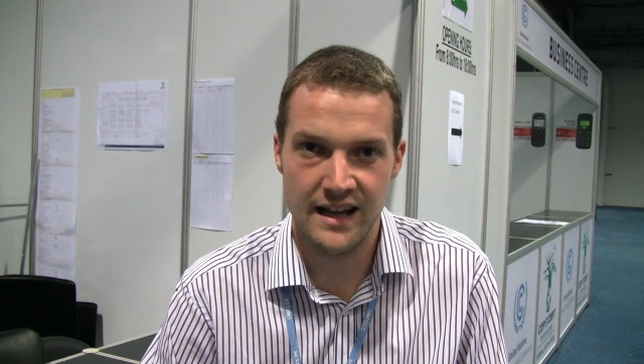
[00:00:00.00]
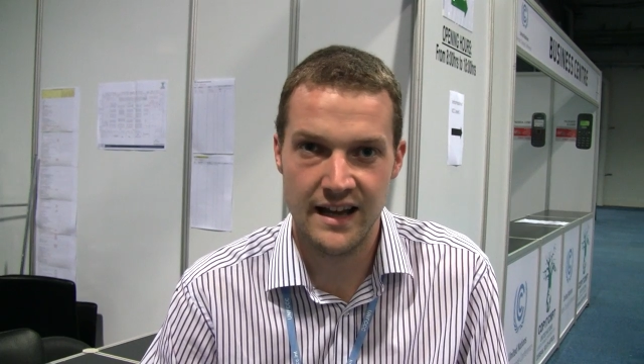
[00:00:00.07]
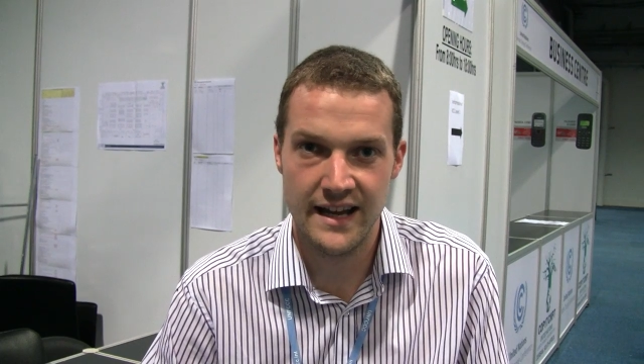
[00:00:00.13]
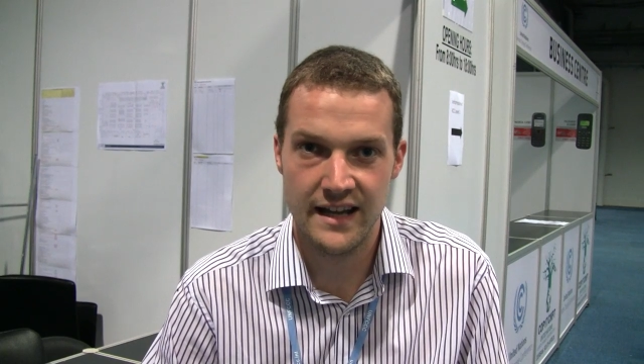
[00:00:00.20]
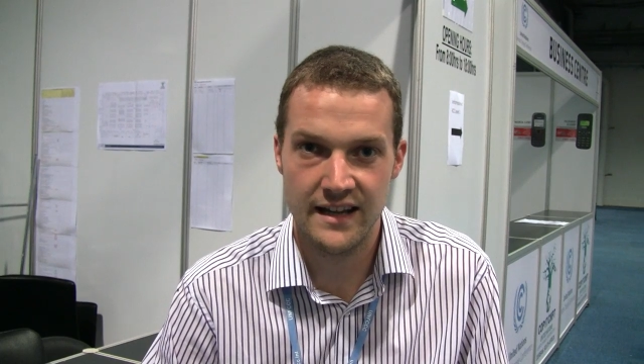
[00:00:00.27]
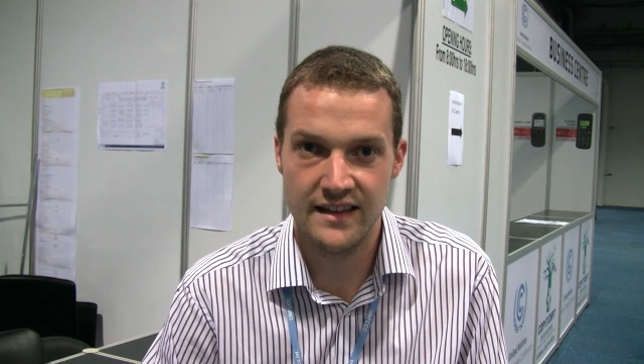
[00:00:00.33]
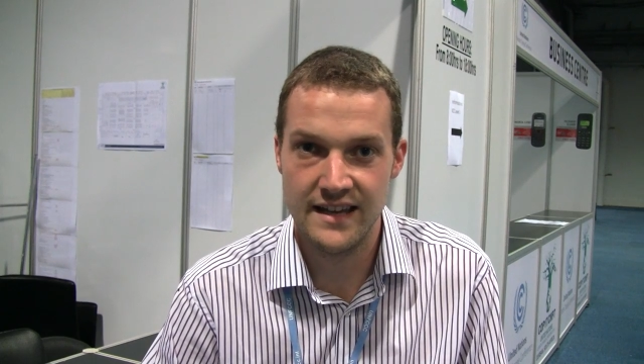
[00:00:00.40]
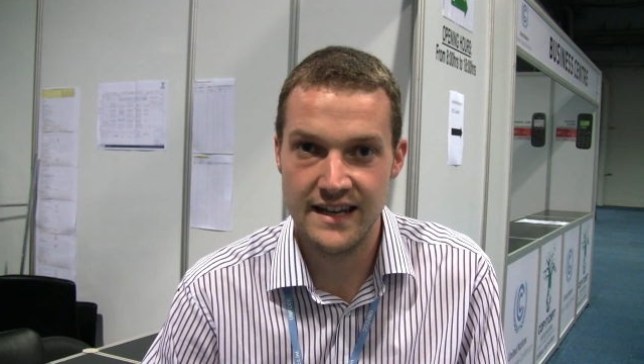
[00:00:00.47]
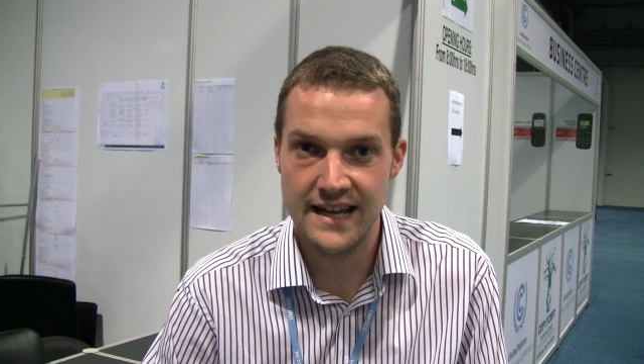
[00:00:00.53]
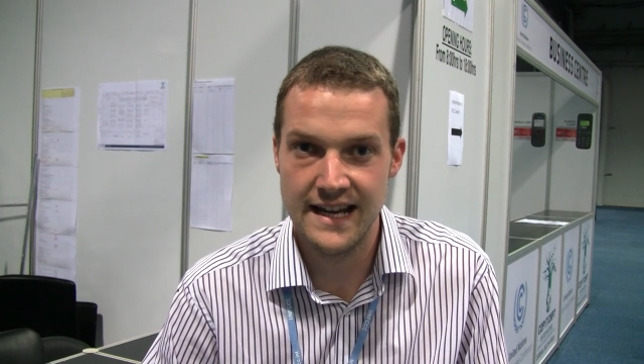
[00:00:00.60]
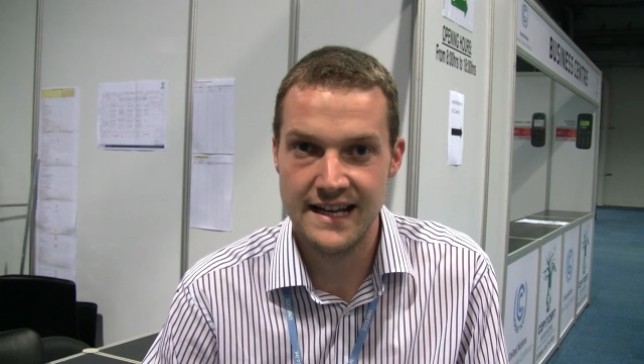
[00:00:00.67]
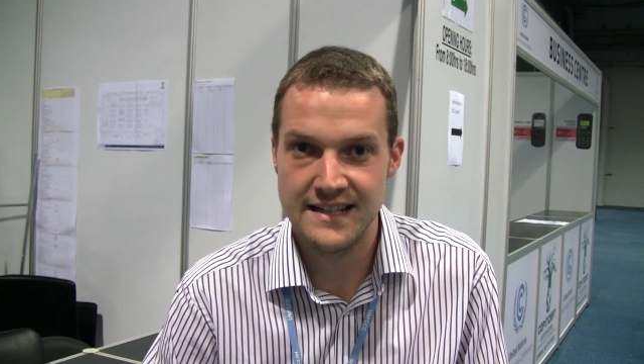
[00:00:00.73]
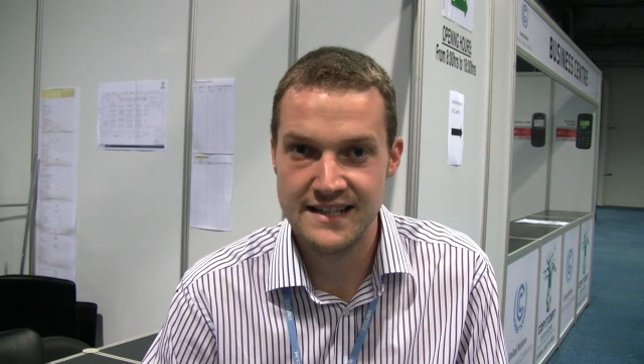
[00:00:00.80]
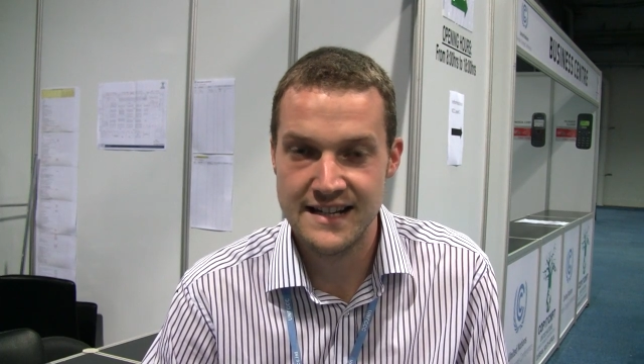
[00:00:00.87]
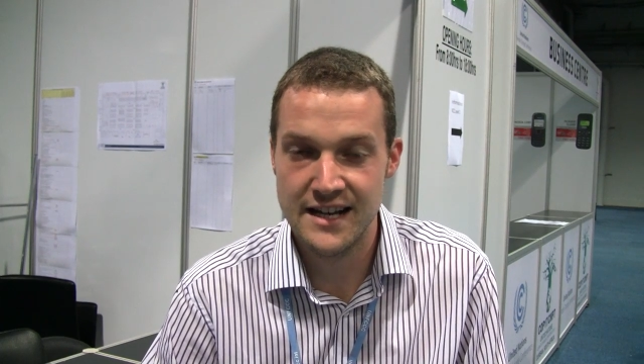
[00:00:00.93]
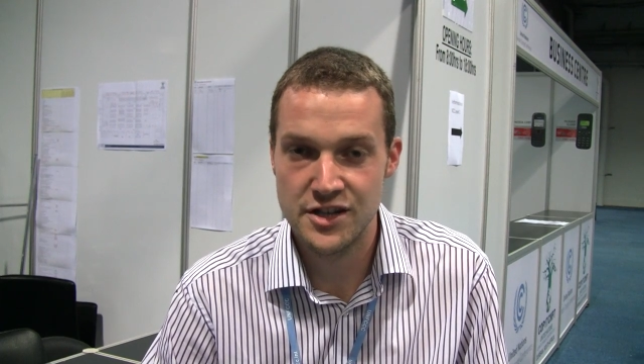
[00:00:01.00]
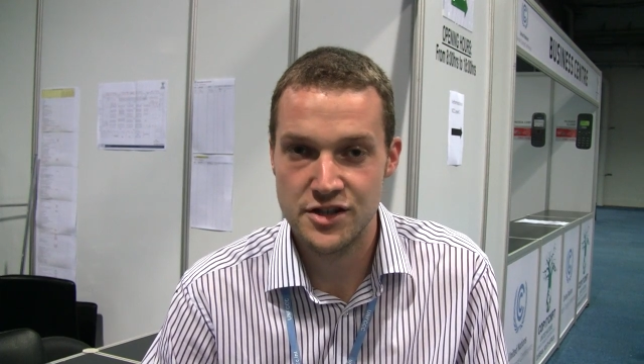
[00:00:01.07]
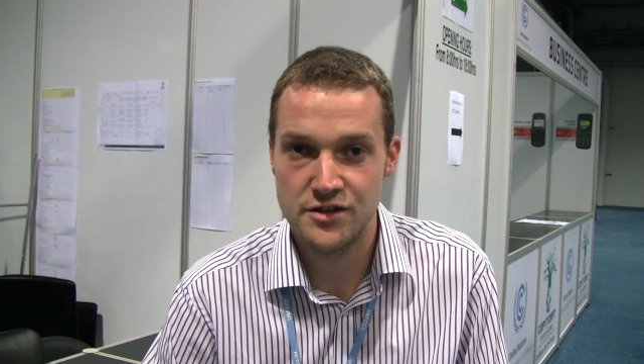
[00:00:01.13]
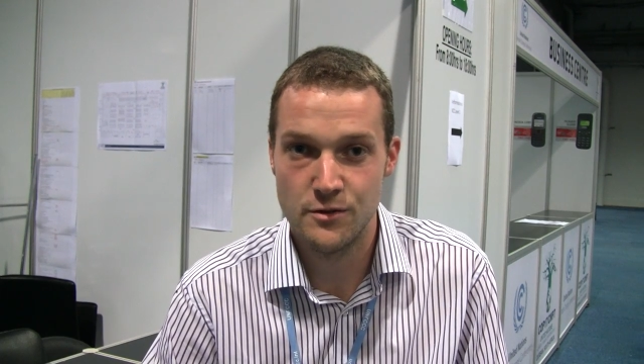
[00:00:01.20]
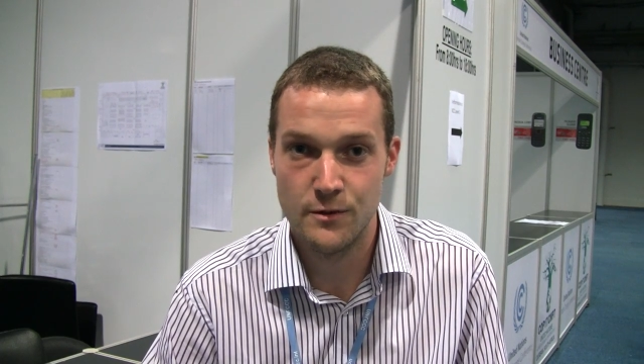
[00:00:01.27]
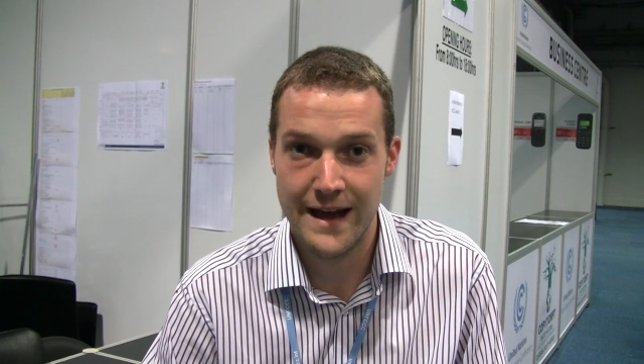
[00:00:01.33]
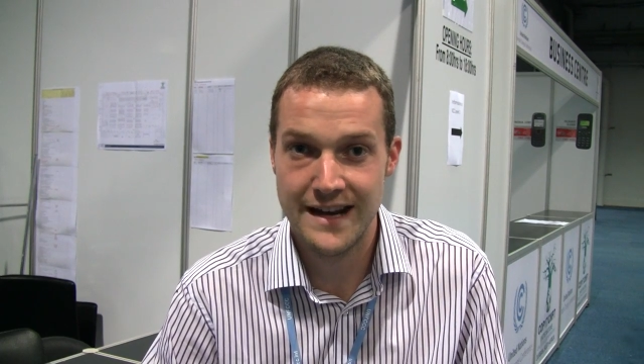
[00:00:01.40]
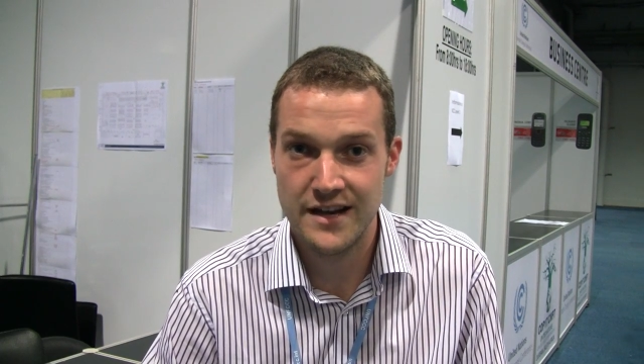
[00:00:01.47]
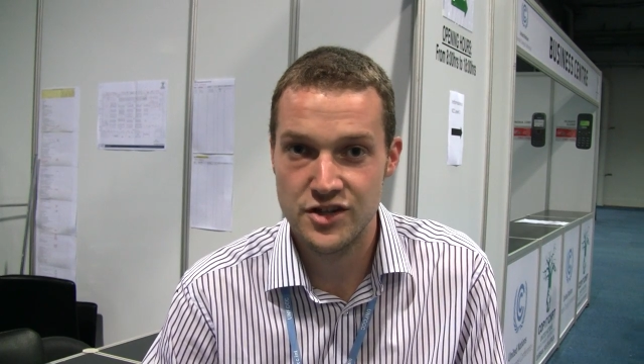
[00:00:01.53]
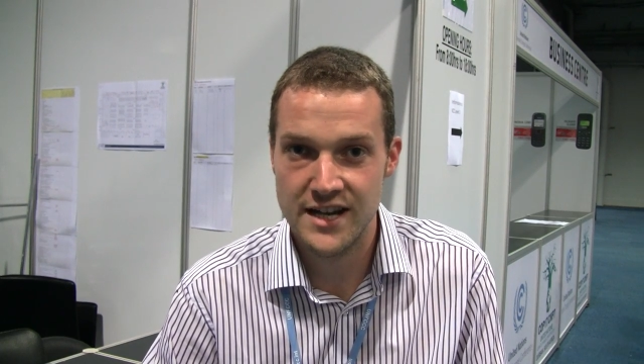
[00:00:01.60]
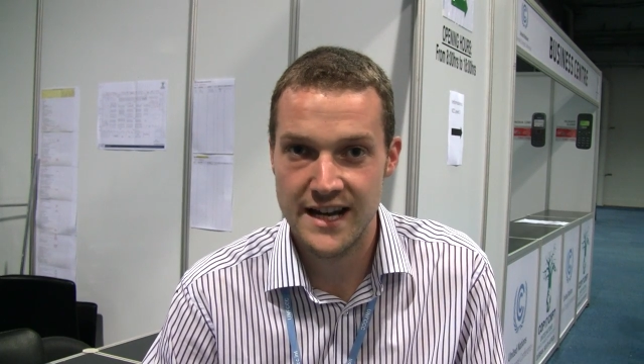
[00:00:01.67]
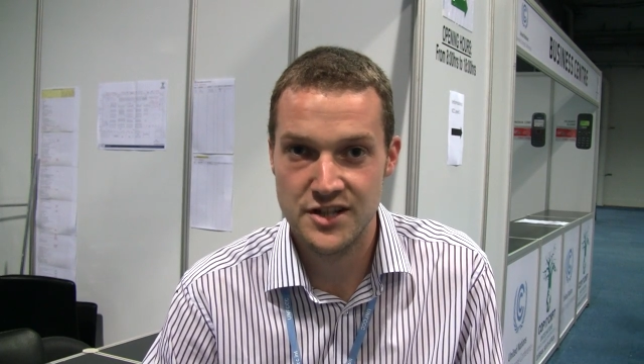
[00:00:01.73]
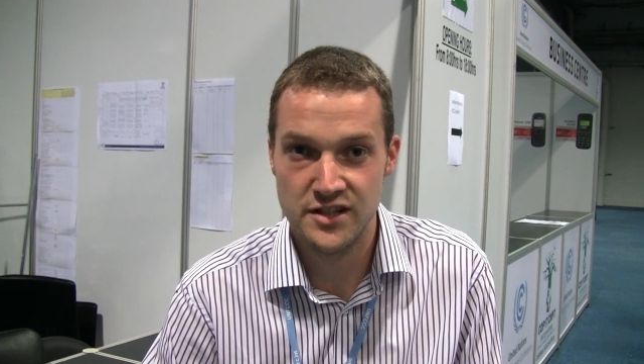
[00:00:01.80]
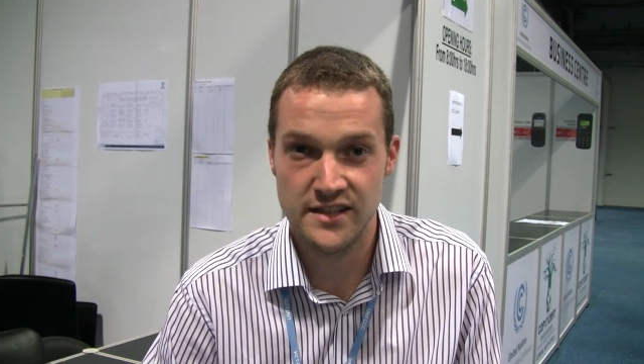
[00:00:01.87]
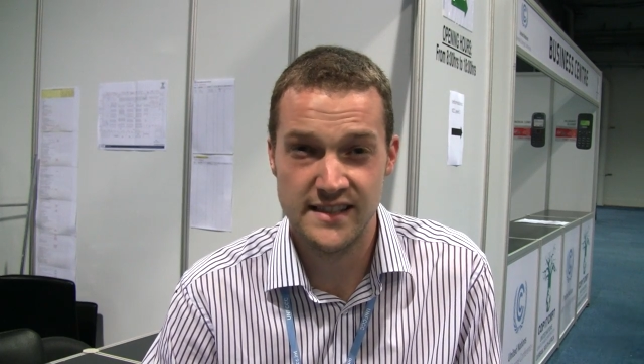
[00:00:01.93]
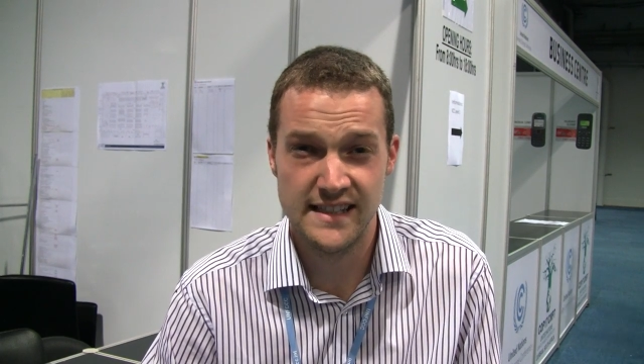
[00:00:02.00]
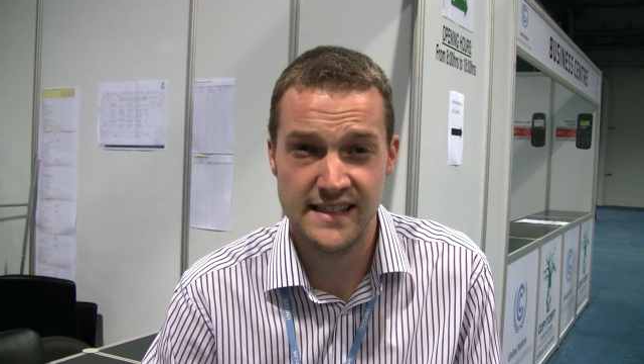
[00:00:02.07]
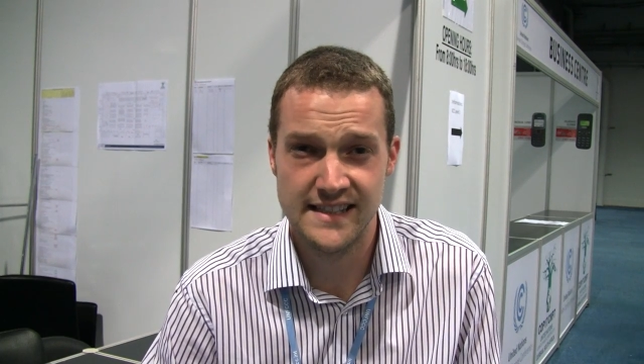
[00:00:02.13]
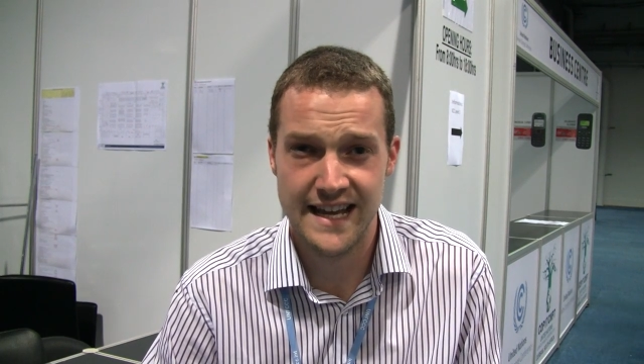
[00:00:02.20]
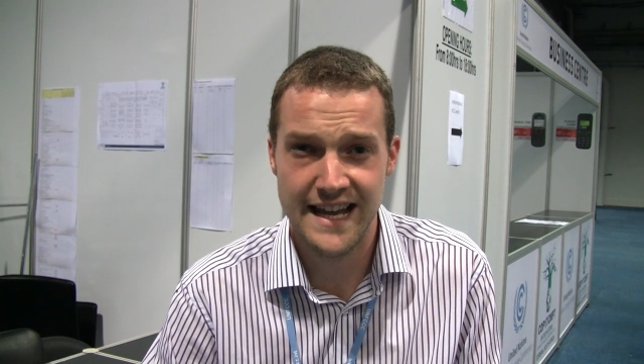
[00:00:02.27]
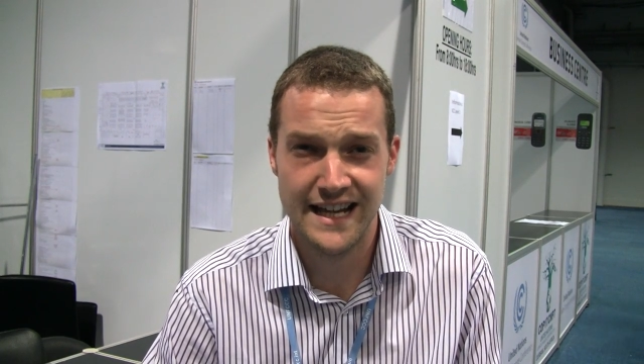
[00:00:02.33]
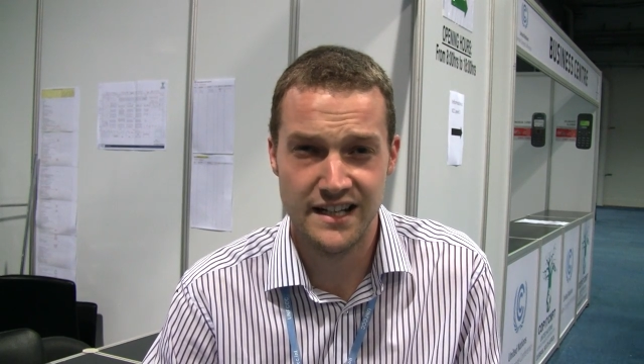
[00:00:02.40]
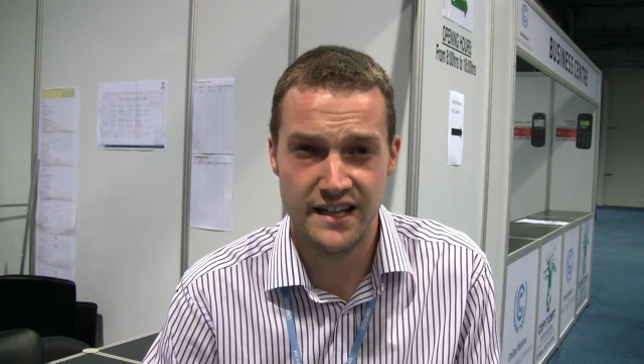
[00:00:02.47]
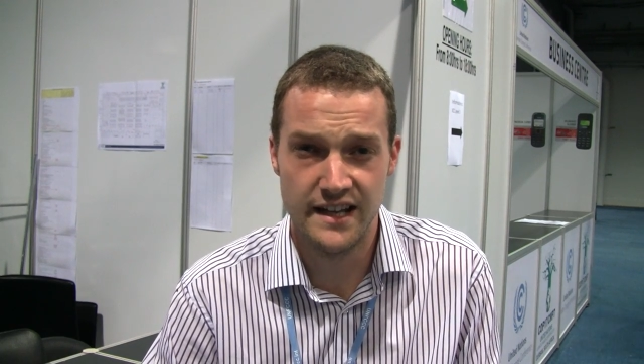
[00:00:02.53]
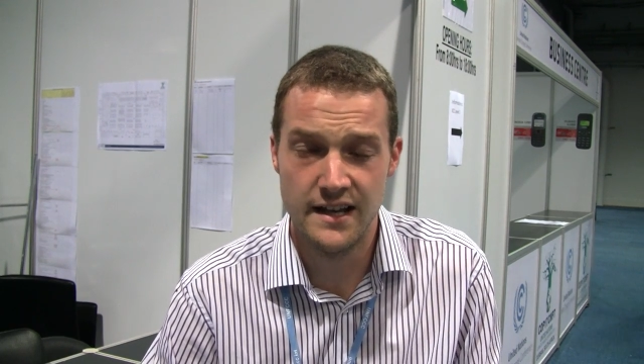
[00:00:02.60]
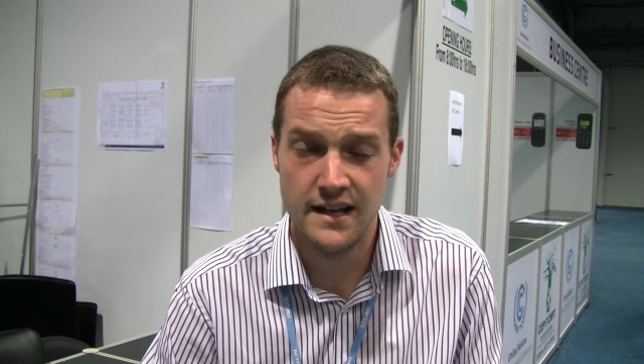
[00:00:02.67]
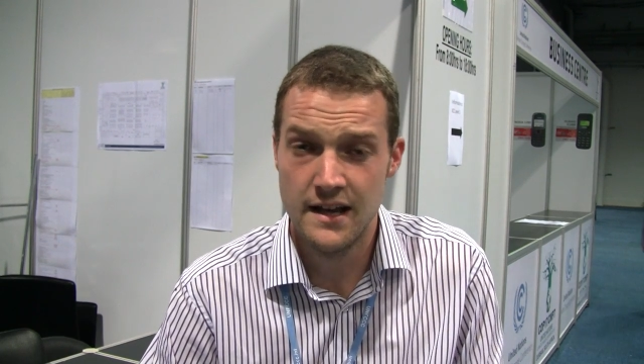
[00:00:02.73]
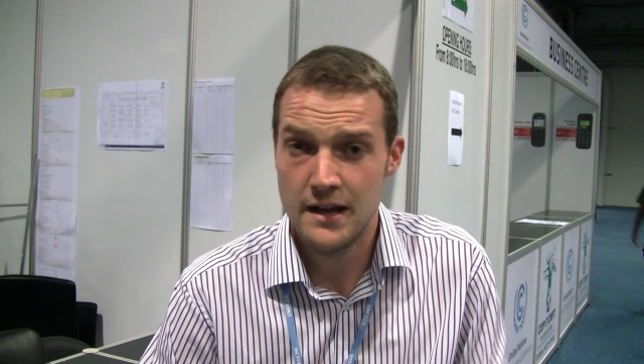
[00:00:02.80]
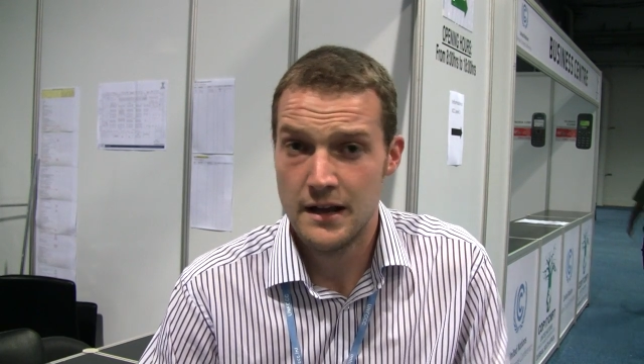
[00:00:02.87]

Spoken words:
like the International Energy Agency saying that